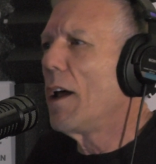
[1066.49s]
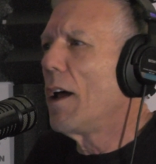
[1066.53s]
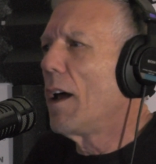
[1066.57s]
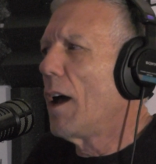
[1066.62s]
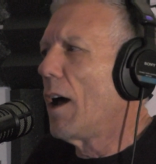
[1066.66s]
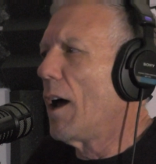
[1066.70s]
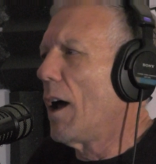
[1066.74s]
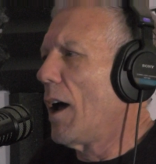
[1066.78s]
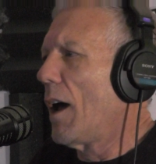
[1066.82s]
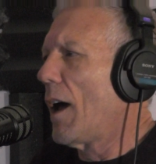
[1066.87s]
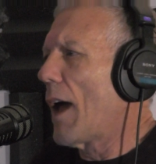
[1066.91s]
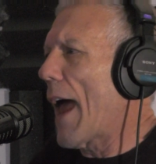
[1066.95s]

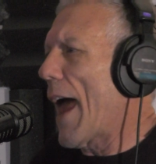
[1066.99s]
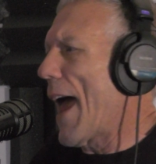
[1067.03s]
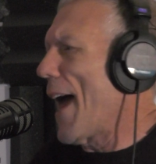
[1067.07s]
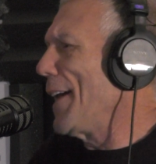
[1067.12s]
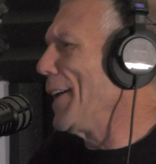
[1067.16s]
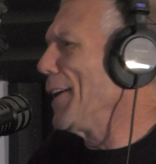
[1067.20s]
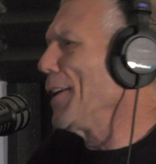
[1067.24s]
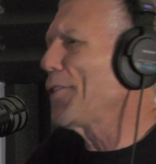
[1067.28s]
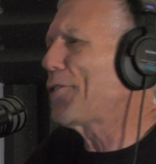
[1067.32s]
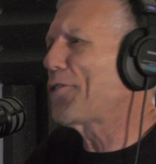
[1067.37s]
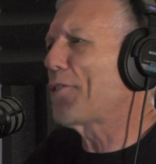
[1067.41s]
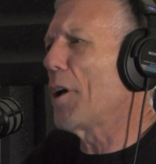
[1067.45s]

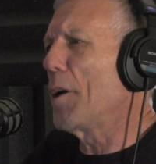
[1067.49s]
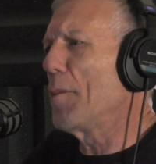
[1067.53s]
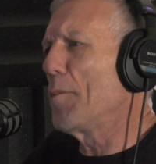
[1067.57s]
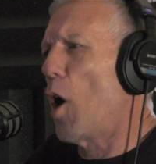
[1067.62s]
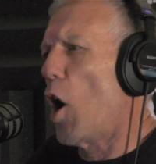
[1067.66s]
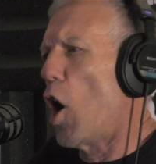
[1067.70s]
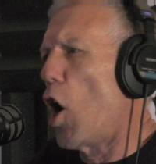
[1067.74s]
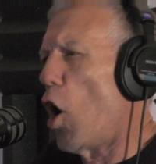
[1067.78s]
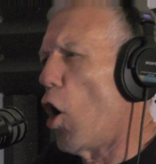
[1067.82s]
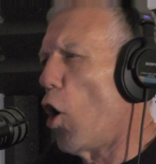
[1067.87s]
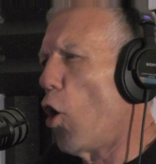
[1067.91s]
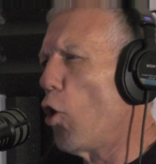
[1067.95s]
Alice, I'm
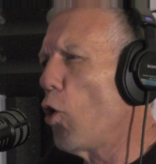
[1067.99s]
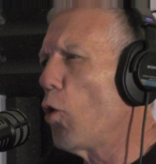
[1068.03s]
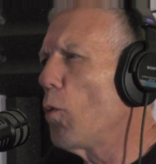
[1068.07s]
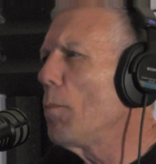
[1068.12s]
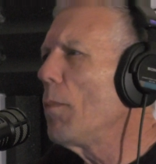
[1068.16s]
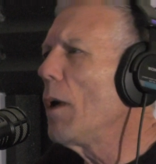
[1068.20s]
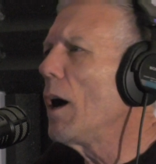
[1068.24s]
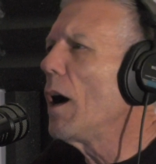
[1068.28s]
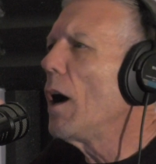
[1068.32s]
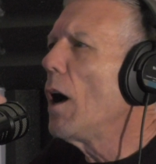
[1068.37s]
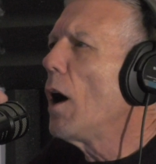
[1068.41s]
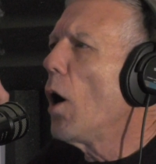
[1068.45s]

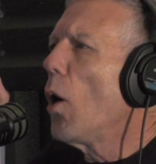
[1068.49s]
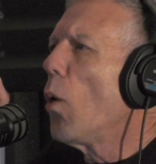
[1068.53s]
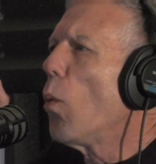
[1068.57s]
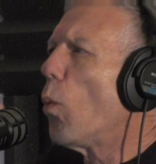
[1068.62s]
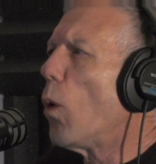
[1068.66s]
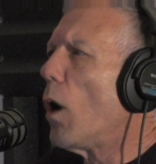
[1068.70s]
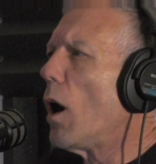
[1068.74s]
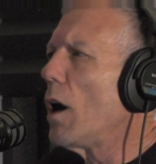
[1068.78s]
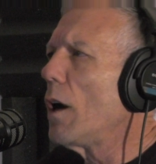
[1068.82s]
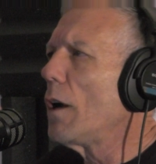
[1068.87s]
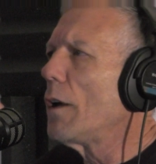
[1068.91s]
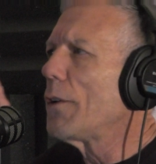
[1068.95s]
Home
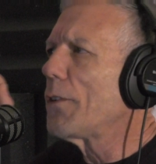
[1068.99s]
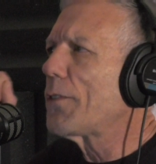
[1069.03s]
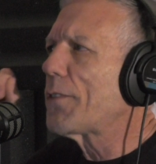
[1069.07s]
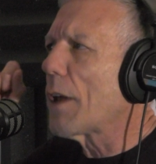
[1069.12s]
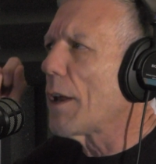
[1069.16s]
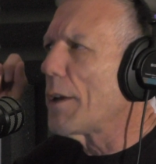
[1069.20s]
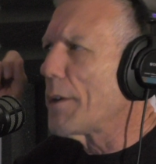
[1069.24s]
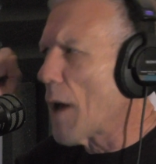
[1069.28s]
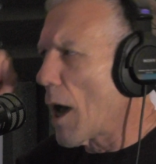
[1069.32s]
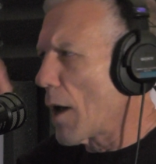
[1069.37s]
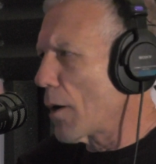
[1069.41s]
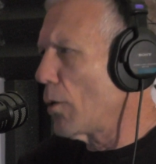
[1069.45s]
was
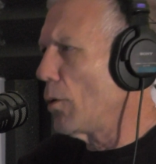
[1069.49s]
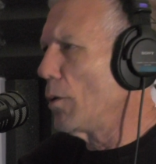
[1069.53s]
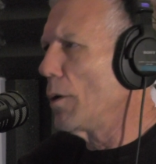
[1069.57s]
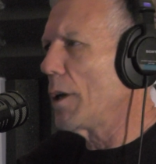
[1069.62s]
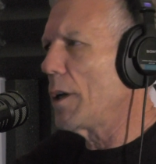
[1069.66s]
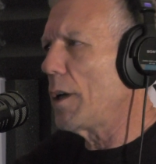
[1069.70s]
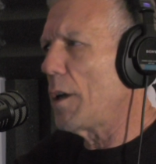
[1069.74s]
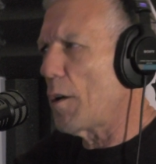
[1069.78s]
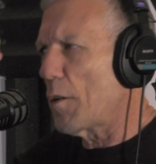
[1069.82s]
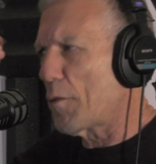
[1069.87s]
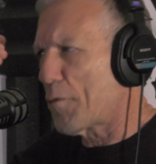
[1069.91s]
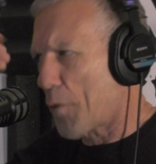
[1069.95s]
not
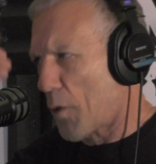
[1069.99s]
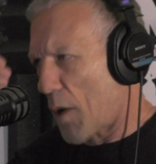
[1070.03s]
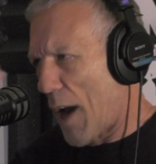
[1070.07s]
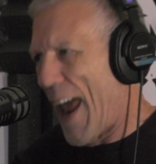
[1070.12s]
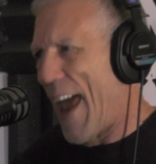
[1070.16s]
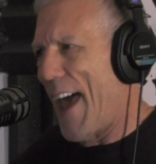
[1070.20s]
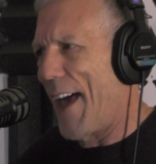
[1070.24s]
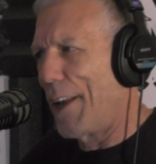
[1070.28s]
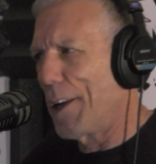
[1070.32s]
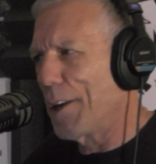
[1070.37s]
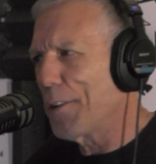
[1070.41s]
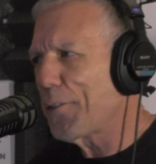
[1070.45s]
only for
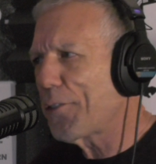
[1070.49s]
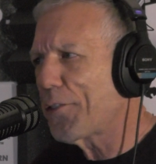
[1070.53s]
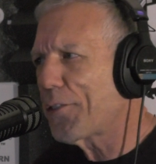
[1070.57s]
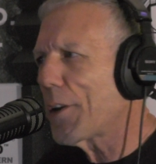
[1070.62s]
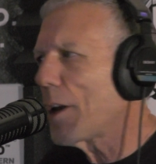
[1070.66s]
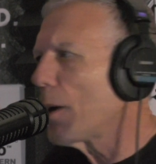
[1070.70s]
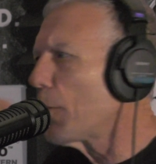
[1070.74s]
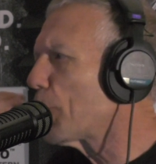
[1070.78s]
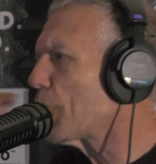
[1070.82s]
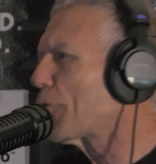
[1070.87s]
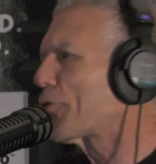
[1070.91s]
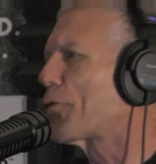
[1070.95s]
Alice,
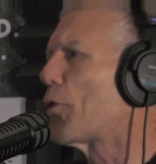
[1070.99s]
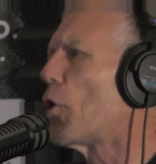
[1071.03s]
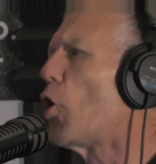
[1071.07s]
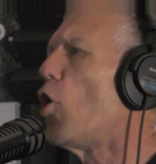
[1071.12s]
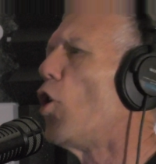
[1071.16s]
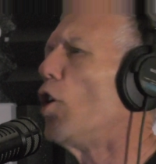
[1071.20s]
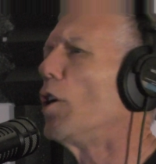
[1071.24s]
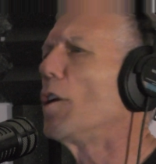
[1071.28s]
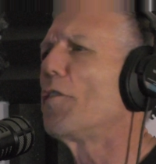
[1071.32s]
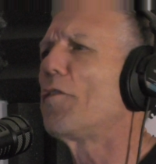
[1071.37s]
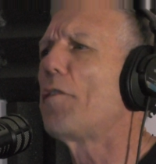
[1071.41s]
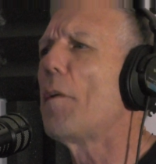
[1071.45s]
it was for
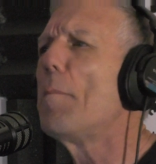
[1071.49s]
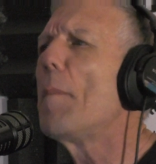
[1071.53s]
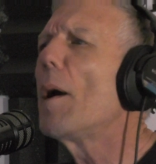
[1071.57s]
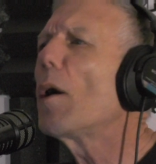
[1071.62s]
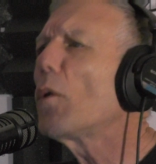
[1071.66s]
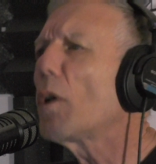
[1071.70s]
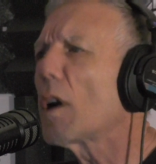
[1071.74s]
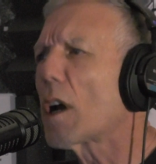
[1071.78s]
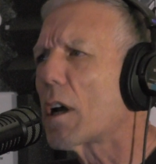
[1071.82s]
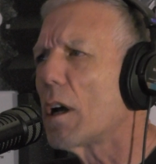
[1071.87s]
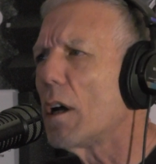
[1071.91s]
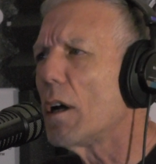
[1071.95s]
all of
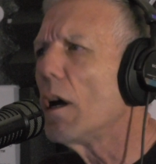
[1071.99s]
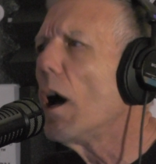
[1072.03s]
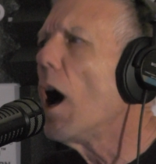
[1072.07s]
America.